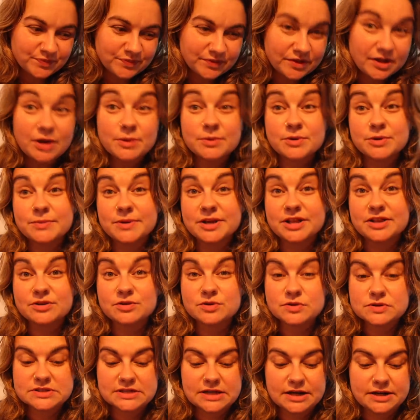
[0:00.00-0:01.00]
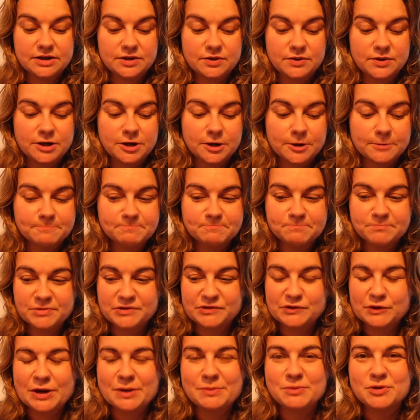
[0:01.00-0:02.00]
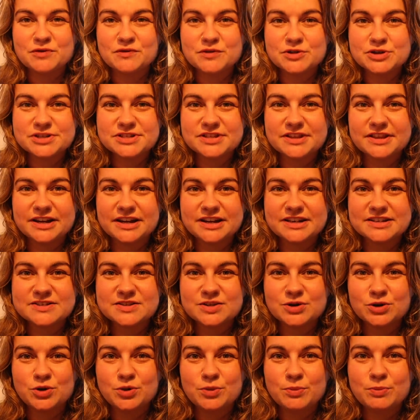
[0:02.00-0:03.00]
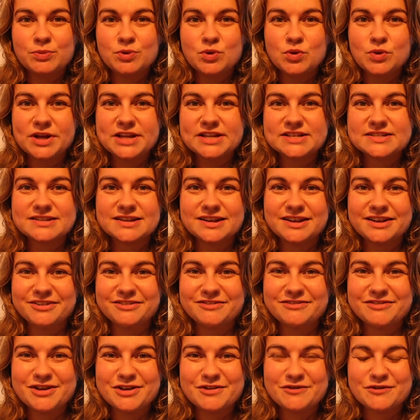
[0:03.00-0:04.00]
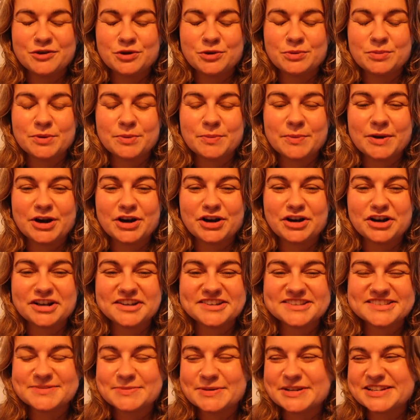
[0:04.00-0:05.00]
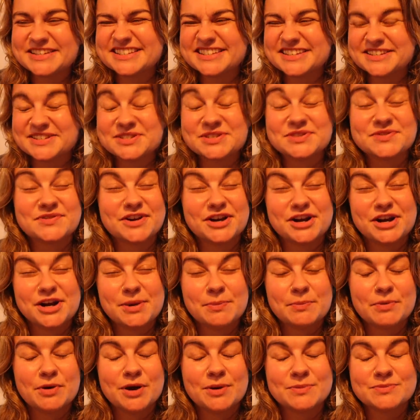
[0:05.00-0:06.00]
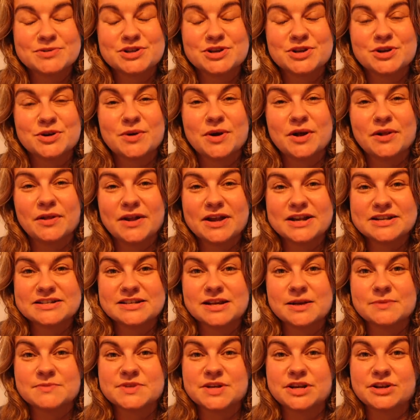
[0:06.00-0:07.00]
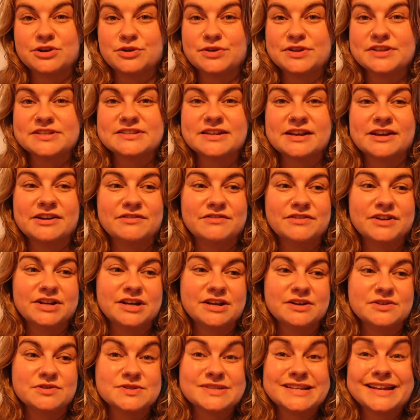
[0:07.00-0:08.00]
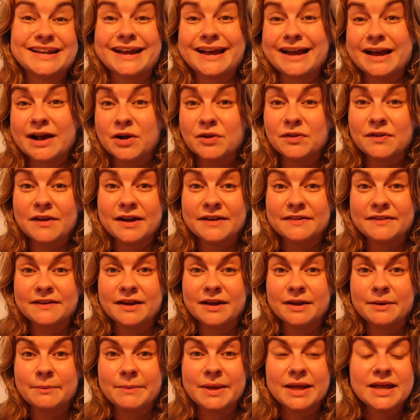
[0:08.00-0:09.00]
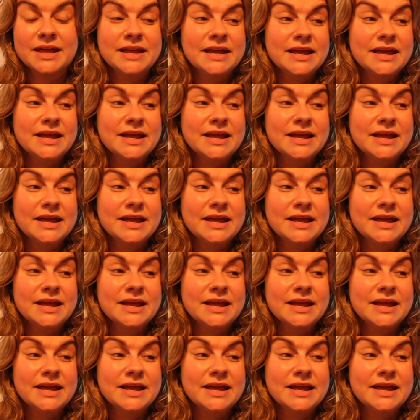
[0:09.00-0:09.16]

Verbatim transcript: Now I'm going to make a little side note here before I move on to the next little point of food preparedness because this is very impromptu. A lot of times I do these kind of videos and I outline them